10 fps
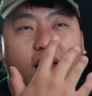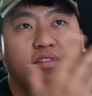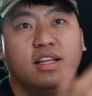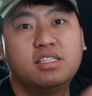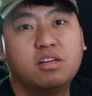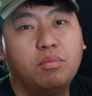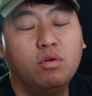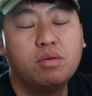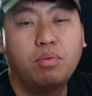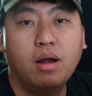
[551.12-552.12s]
me, I've
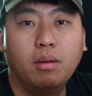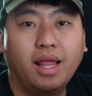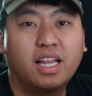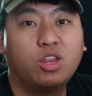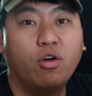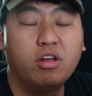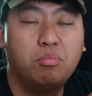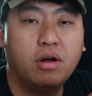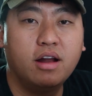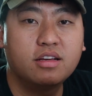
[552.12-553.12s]
listed only probably like
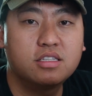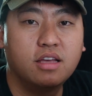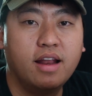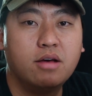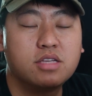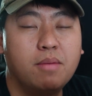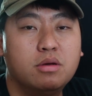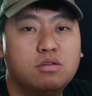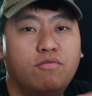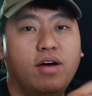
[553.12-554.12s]
30 products, and I
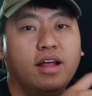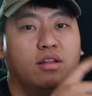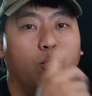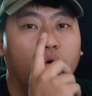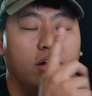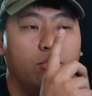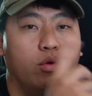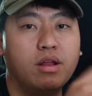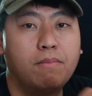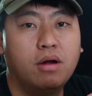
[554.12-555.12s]
was able to find the
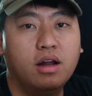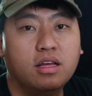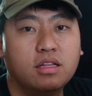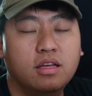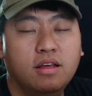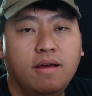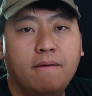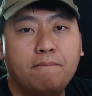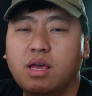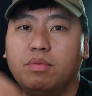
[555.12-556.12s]
one winning product
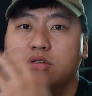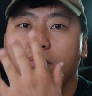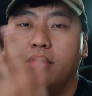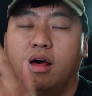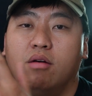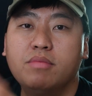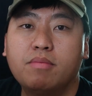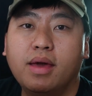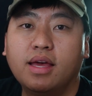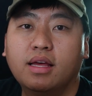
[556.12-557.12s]
was able to help
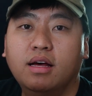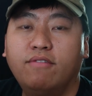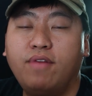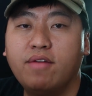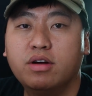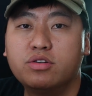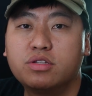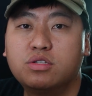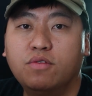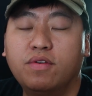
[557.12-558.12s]
me make
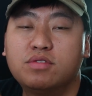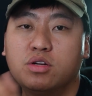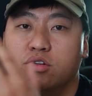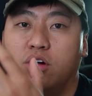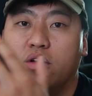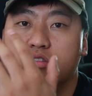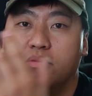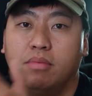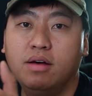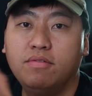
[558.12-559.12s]
$500 to $1,500
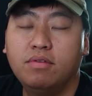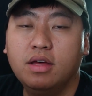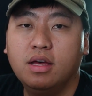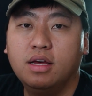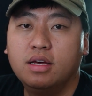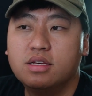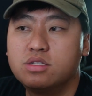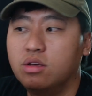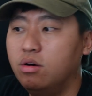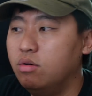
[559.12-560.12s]
a month.
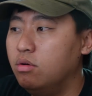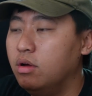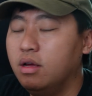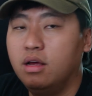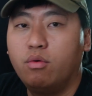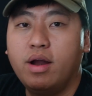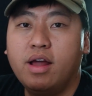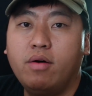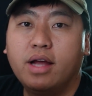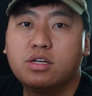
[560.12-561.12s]
So right
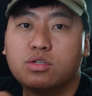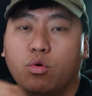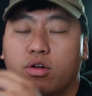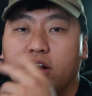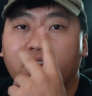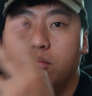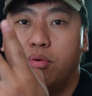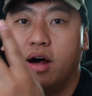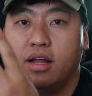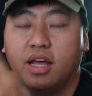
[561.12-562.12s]
now, I just ordered another
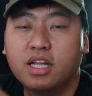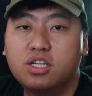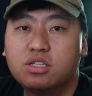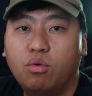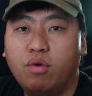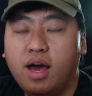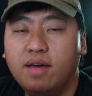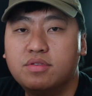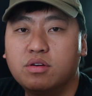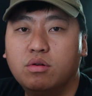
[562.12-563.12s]
product and it just
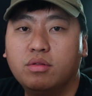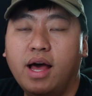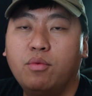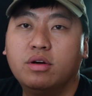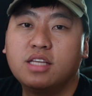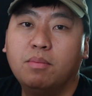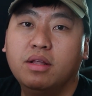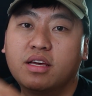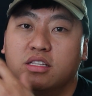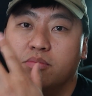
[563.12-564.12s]
arrived. So that one, I'm
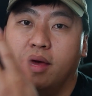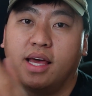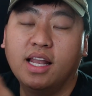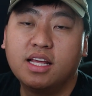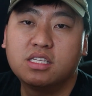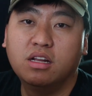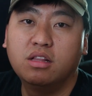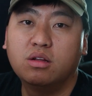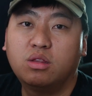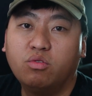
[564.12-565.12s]
looking to make at least
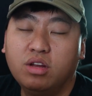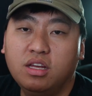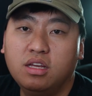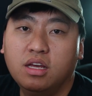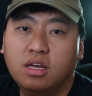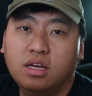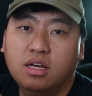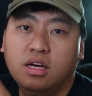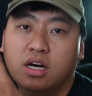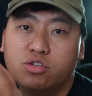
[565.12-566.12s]
another $300
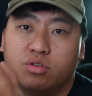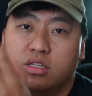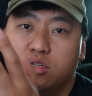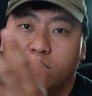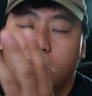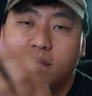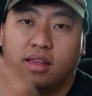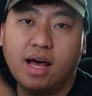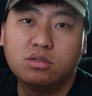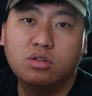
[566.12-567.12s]
to maybe
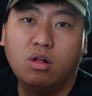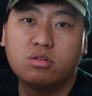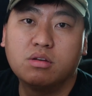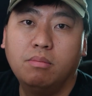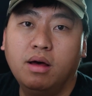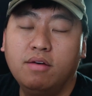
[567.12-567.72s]
$1,000 a